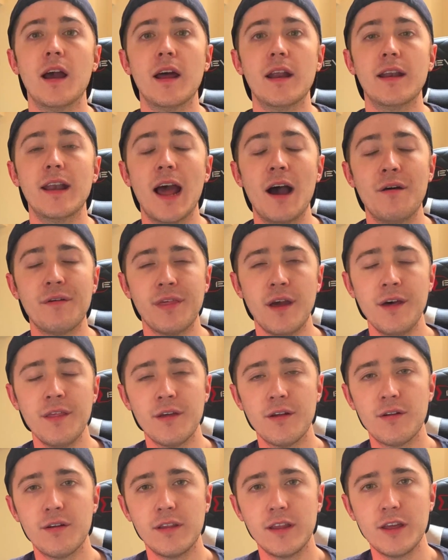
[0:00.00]
Now, with all
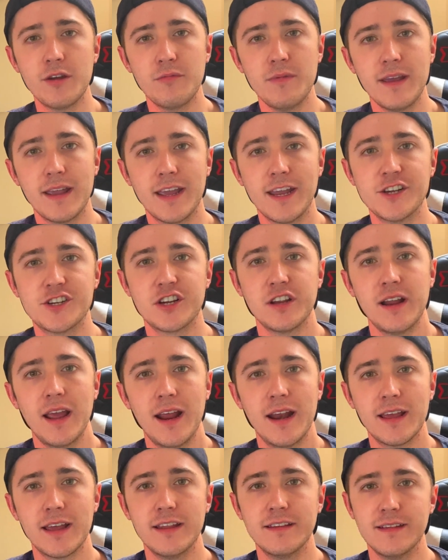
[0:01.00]
the early weekend
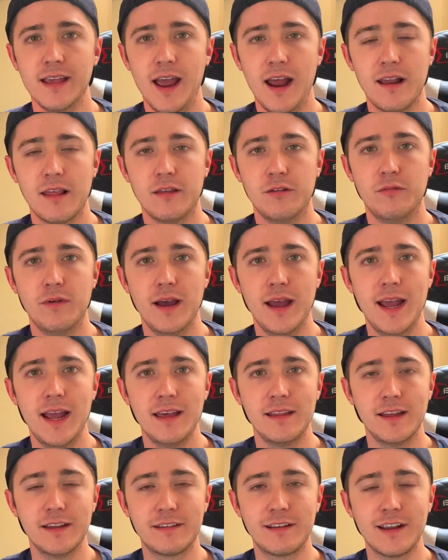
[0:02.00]
shenanigans out of the way,
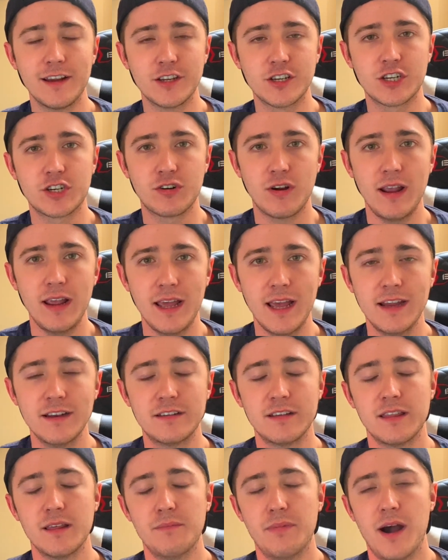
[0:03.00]
let's get straight
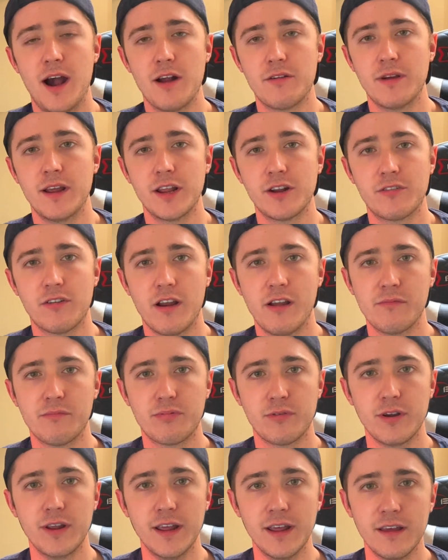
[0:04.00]
into the Bahrain Grand
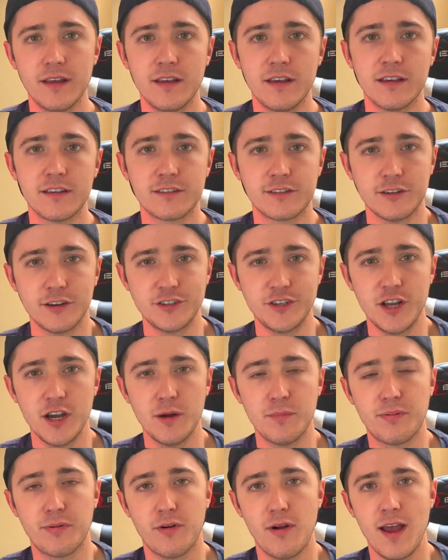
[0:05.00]
Prix.
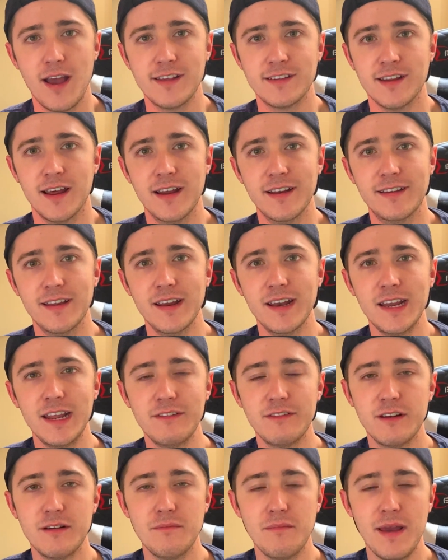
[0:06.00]
Sergio Perez didn't
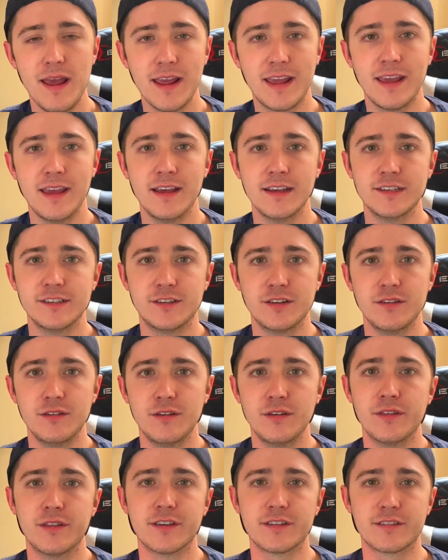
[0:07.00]
even make it
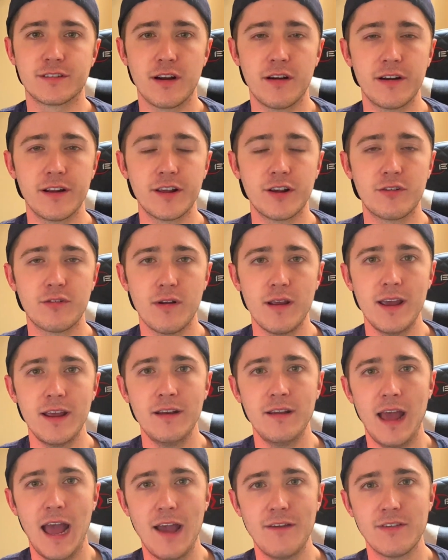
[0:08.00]
to the starting
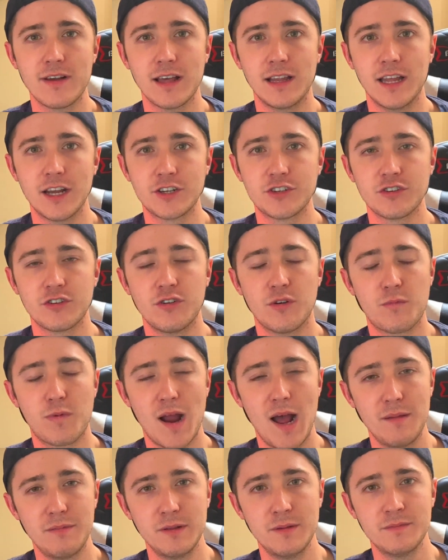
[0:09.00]
grid, having electrical
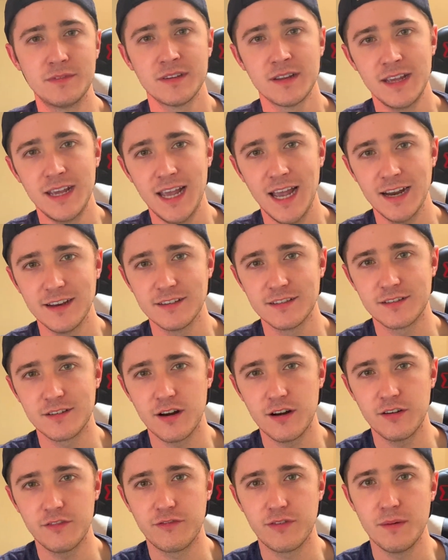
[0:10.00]
problems. He had to
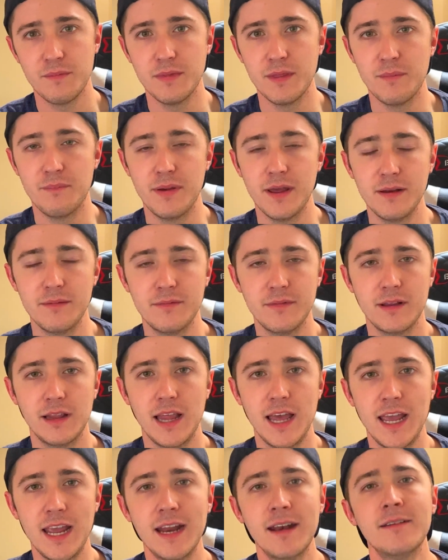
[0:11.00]
start from the pit
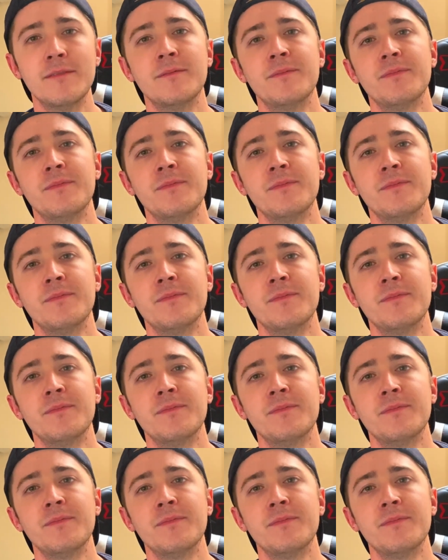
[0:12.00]
lane.